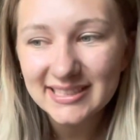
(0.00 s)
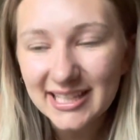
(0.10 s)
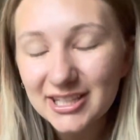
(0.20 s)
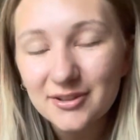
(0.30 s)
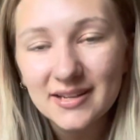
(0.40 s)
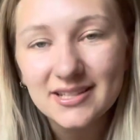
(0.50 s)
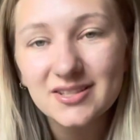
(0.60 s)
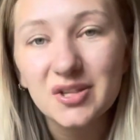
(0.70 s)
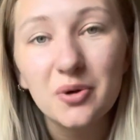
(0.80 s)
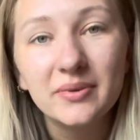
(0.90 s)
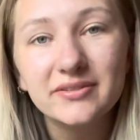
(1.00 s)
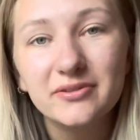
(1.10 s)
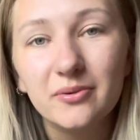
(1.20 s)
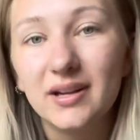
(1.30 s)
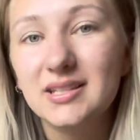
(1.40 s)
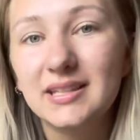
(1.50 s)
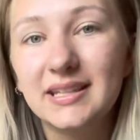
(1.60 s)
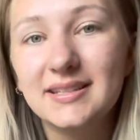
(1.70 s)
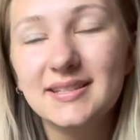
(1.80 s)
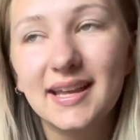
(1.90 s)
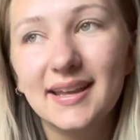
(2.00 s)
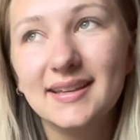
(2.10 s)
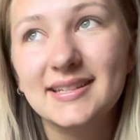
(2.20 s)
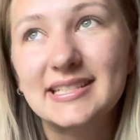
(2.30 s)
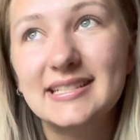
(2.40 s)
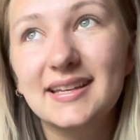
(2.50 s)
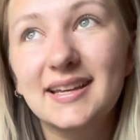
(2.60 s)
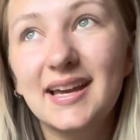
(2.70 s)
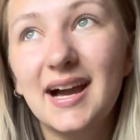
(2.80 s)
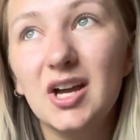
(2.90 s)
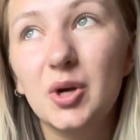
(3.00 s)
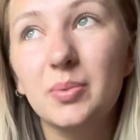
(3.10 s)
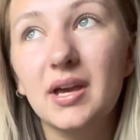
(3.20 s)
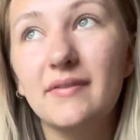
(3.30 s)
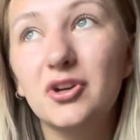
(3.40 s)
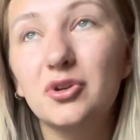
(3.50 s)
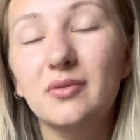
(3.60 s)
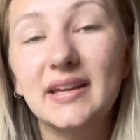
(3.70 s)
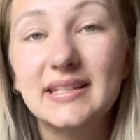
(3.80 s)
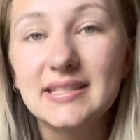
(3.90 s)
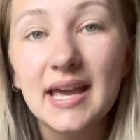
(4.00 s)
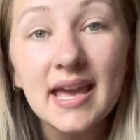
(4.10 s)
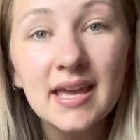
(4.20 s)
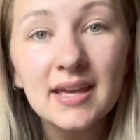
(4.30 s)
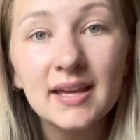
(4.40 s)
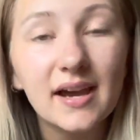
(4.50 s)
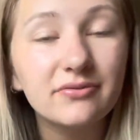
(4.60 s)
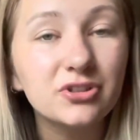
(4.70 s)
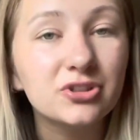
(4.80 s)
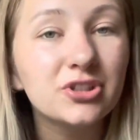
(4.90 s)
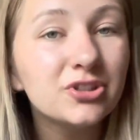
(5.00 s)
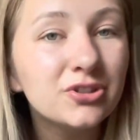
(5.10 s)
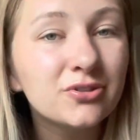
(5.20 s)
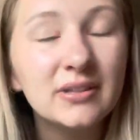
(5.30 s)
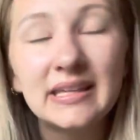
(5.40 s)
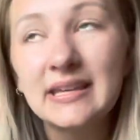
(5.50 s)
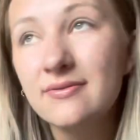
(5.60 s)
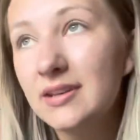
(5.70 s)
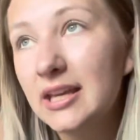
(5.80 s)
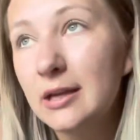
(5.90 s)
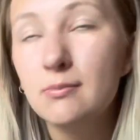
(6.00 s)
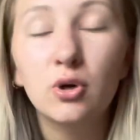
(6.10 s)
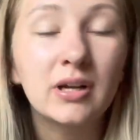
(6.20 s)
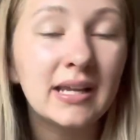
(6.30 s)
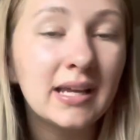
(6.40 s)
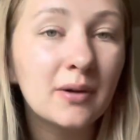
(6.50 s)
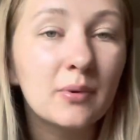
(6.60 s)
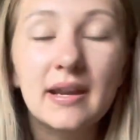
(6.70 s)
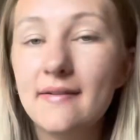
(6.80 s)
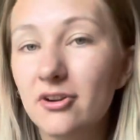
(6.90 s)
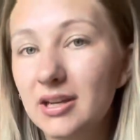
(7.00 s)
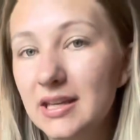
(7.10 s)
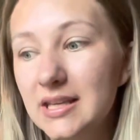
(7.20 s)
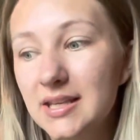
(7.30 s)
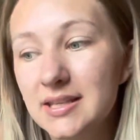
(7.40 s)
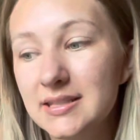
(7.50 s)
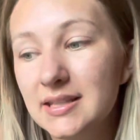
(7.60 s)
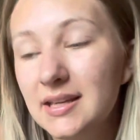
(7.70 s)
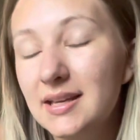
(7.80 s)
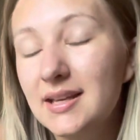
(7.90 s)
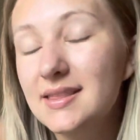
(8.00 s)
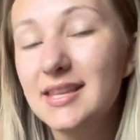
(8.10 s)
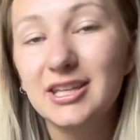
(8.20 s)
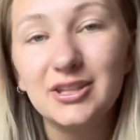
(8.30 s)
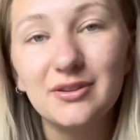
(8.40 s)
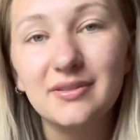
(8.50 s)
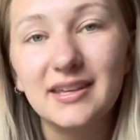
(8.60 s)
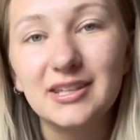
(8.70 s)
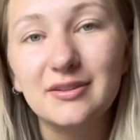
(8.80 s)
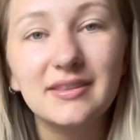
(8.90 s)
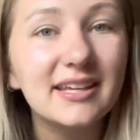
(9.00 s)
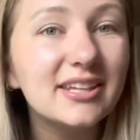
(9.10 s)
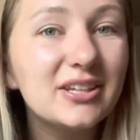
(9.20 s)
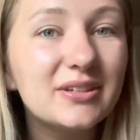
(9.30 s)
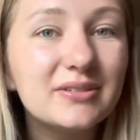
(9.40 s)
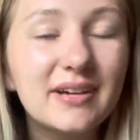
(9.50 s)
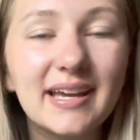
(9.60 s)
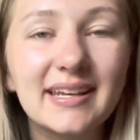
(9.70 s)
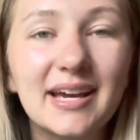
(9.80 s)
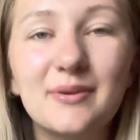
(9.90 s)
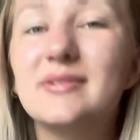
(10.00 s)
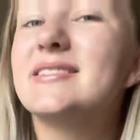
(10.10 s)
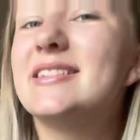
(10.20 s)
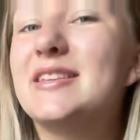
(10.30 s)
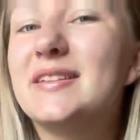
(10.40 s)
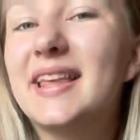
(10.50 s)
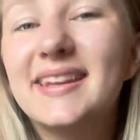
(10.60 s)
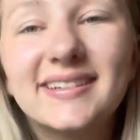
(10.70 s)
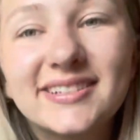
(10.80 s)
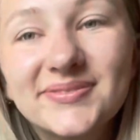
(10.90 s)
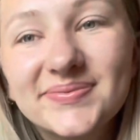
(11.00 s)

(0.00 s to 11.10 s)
Thank you guys so much for watching this, and I hope you have a great day, afternoon, evening, morning, whatever it is. Thank you, thank you, thank you, and I will see you later.